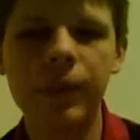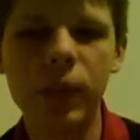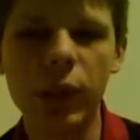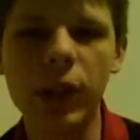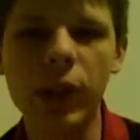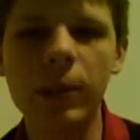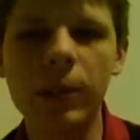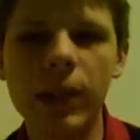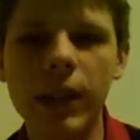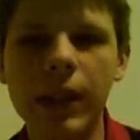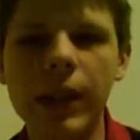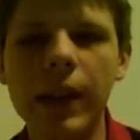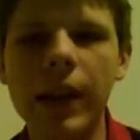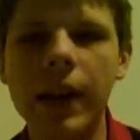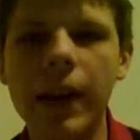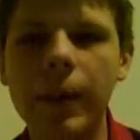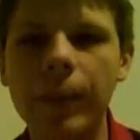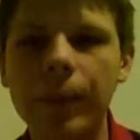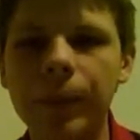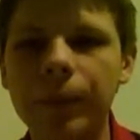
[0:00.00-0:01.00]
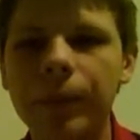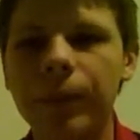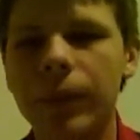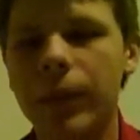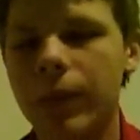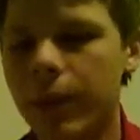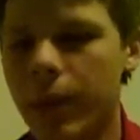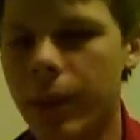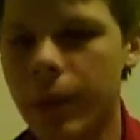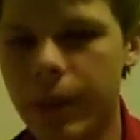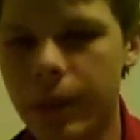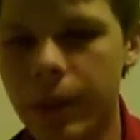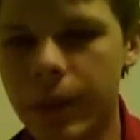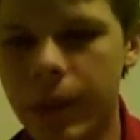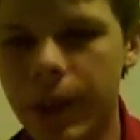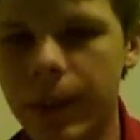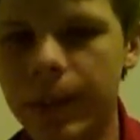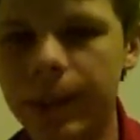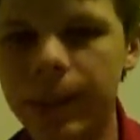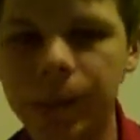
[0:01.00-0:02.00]
Cheap TK, very good
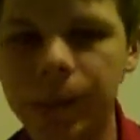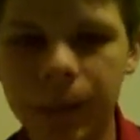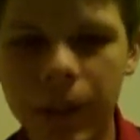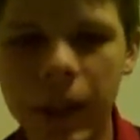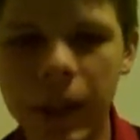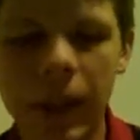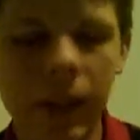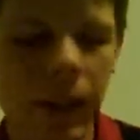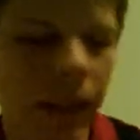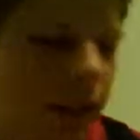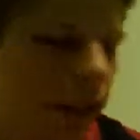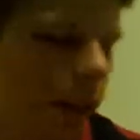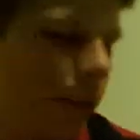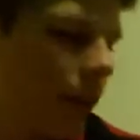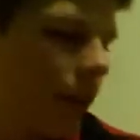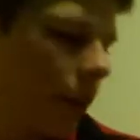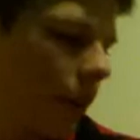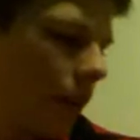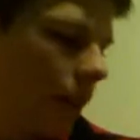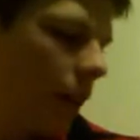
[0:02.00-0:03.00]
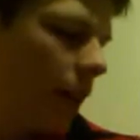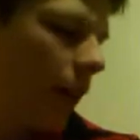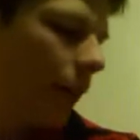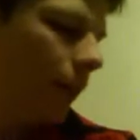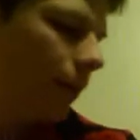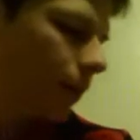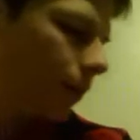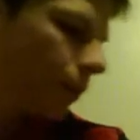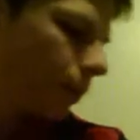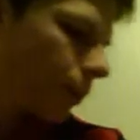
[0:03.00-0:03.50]
figure. I like that figure a lot.